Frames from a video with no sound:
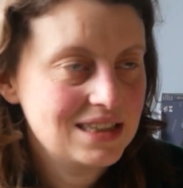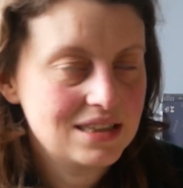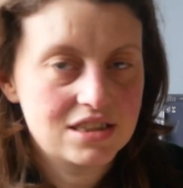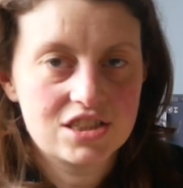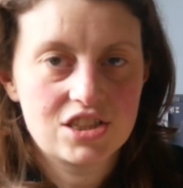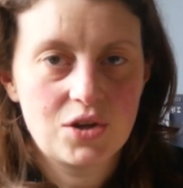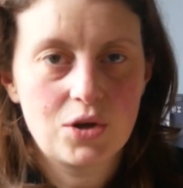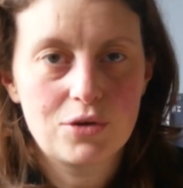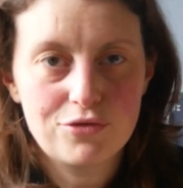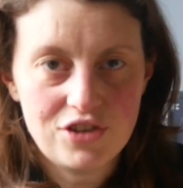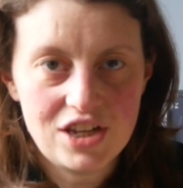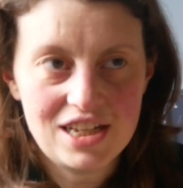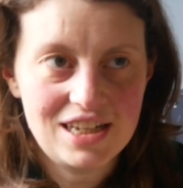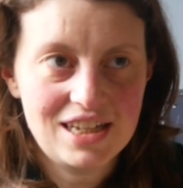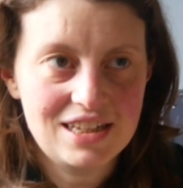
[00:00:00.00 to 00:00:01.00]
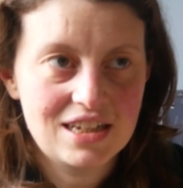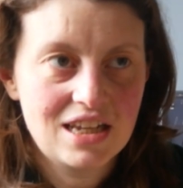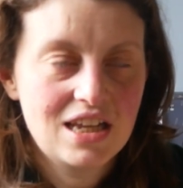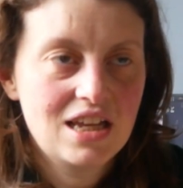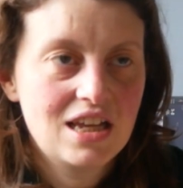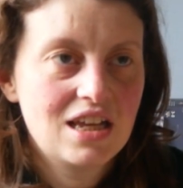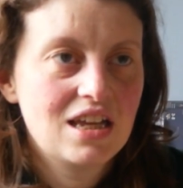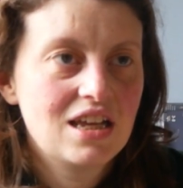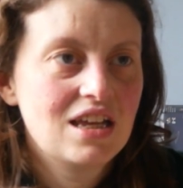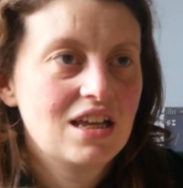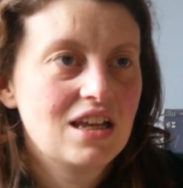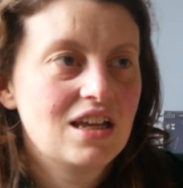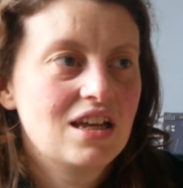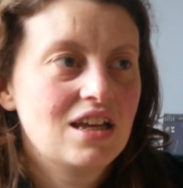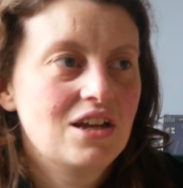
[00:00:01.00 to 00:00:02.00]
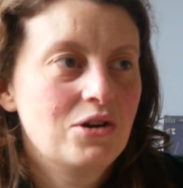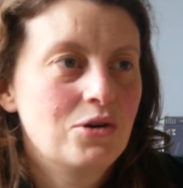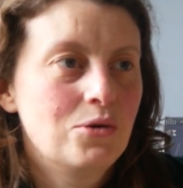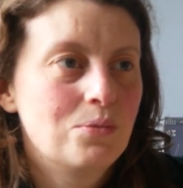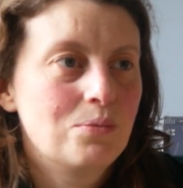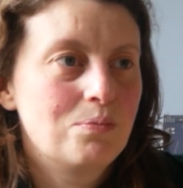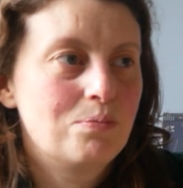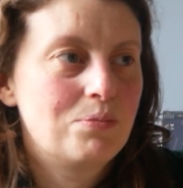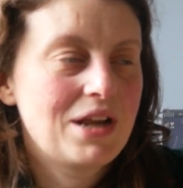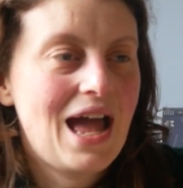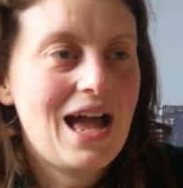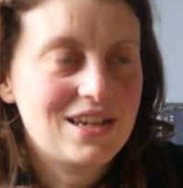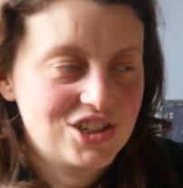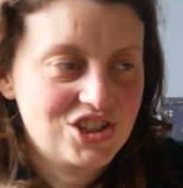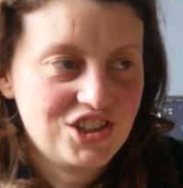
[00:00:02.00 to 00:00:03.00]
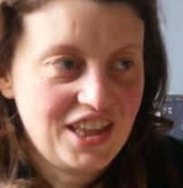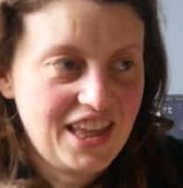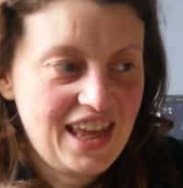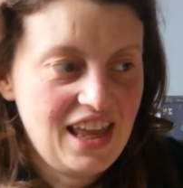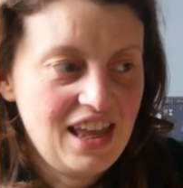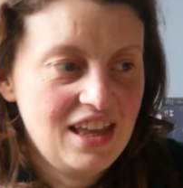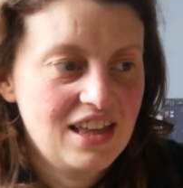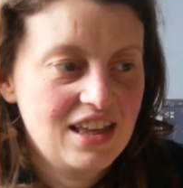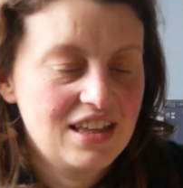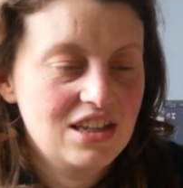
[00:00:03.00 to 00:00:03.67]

it's so convenient, but actually,